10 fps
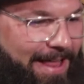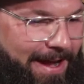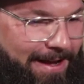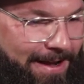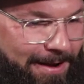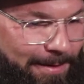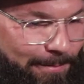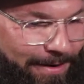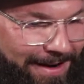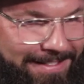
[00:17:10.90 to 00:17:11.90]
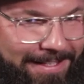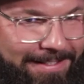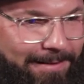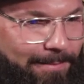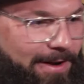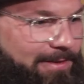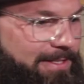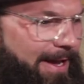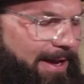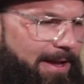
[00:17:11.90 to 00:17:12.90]
like processing, but I was
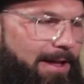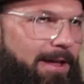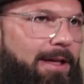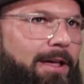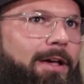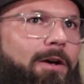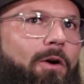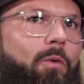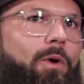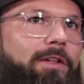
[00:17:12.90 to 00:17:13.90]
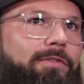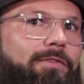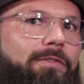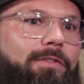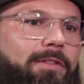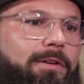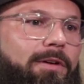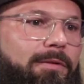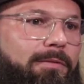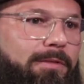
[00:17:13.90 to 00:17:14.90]
like, what if
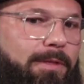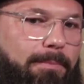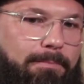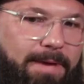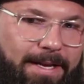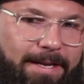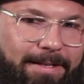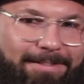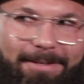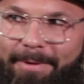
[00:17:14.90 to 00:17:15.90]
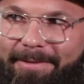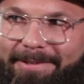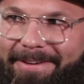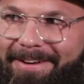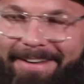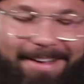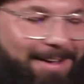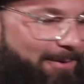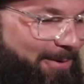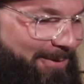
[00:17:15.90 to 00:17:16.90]
the the means? Do you remember this video?
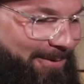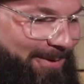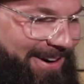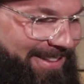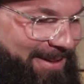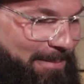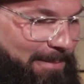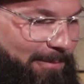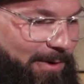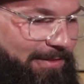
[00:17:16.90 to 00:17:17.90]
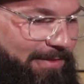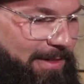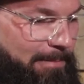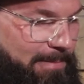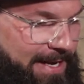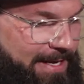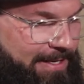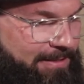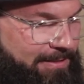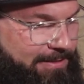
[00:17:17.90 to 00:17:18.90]
One of the what if the
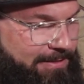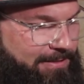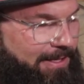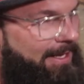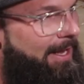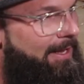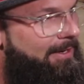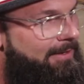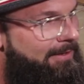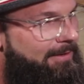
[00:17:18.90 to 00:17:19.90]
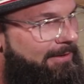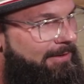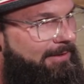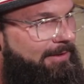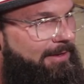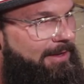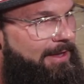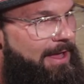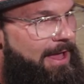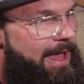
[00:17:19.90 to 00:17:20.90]
means to the end
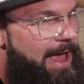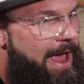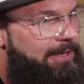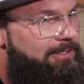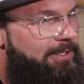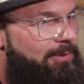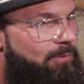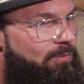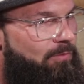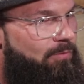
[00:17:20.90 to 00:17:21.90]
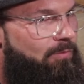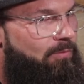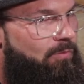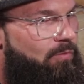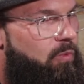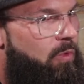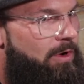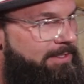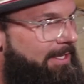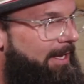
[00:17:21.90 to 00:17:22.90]
actually
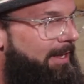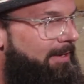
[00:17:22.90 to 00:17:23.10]
was the